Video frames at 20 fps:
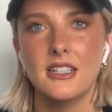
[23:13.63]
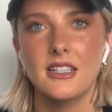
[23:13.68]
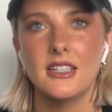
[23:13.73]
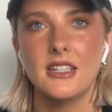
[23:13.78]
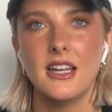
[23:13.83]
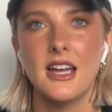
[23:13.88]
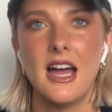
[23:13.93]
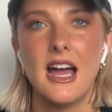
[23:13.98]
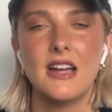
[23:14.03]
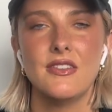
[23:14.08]

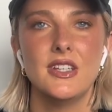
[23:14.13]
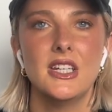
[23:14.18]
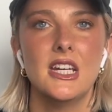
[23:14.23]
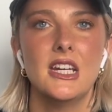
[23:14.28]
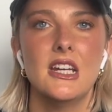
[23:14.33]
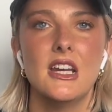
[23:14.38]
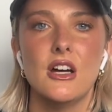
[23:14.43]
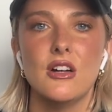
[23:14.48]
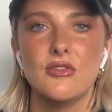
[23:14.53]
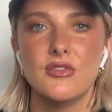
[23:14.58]
having
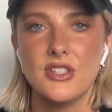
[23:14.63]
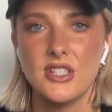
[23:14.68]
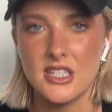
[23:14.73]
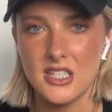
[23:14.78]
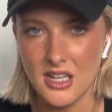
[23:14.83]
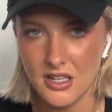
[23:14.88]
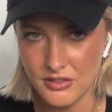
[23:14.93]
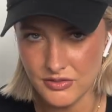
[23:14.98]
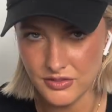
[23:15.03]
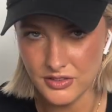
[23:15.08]
enough
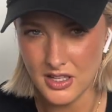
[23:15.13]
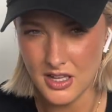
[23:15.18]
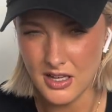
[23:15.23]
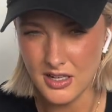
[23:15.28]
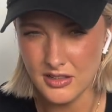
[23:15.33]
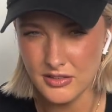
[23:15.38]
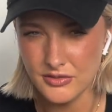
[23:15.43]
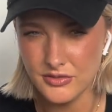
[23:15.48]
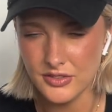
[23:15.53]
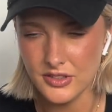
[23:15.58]

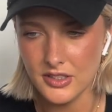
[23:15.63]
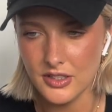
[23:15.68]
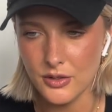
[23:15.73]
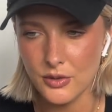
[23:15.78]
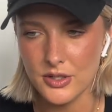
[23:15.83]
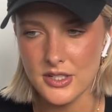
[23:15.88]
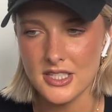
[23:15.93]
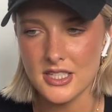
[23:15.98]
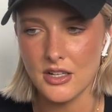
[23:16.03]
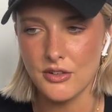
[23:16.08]
self-love
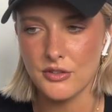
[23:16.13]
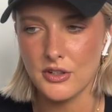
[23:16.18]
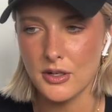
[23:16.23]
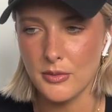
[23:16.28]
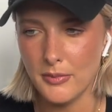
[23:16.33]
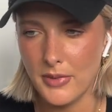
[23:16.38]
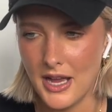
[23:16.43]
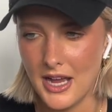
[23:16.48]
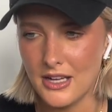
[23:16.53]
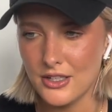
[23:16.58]
or
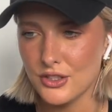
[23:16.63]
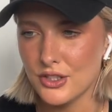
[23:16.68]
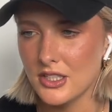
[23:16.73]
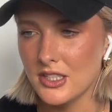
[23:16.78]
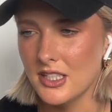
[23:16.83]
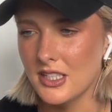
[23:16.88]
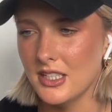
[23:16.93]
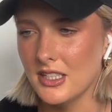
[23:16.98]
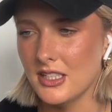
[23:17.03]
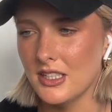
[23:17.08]

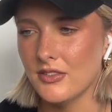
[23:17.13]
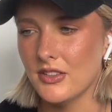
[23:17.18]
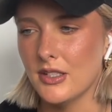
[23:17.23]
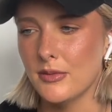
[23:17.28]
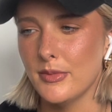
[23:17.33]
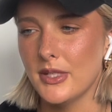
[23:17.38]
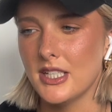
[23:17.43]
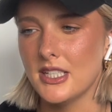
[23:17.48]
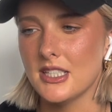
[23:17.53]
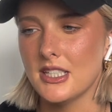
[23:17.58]
self-compassion, if that
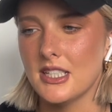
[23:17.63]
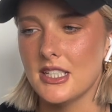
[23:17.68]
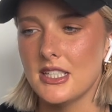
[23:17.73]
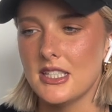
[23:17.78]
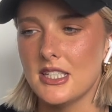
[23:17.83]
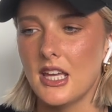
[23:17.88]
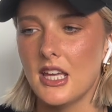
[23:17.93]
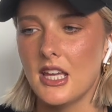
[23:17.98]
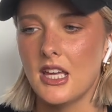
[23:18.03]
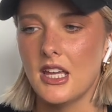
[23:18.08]
makes
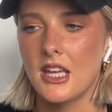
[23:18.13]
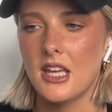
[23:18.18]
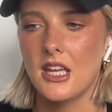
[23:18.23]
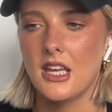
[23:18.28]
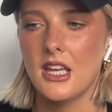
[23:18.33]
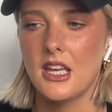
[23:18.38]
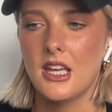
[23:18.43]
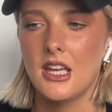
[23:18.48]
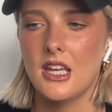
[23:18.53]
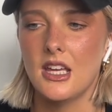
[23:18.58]
sense.
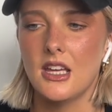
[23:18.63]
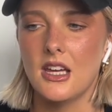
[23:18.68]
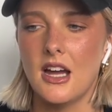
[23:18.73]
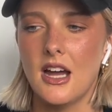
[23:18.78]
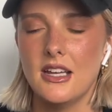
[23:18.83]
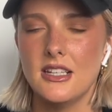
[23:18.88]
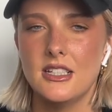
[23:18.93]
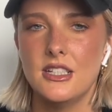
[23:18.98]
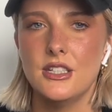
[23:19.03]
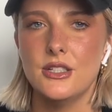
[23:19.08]

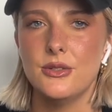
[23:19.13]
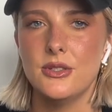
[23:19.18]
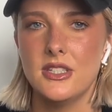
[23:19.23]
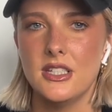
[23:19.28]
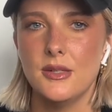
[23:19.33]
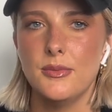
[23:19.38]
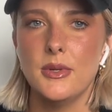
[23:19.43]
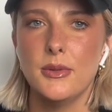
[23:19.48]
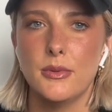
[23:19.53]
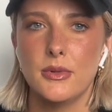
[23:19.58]
I do
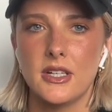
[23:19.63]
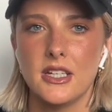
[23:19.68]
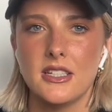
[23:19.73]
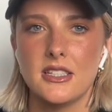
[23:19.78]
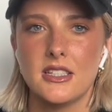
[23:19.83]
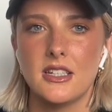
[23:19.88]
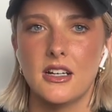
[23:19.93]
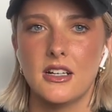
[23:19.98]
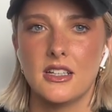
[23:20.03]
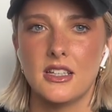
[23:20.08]
see people get
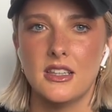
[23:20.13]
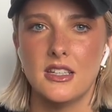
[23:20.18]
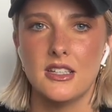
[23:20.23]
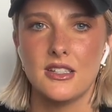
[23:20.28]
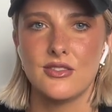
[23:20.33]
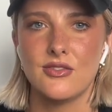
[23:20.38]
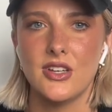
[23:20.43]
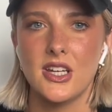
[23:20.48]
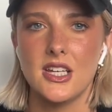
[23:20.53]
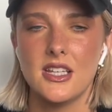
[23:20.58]
stuck in
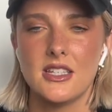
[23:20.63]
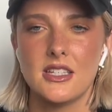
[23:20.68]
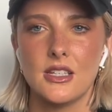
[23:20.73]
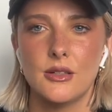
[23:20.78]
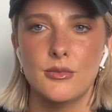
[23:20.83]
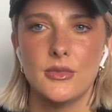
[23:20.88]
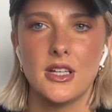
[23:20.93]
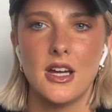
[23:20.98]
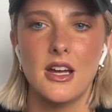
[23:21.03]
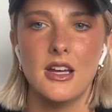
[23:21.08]
this phase
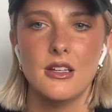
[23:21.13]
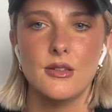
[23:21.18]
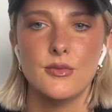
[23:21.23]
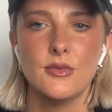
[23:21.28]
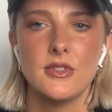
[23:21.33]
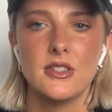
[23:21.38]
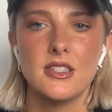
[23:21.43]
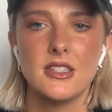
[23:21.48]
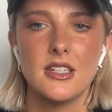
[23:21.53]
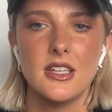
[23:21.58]

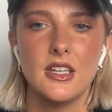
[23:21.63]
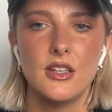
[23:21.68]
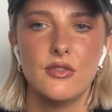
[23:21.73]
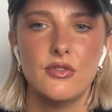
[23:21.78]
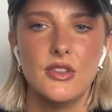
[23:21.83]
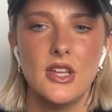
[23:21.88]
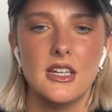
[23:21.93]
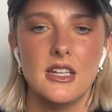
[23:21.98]
sometimes if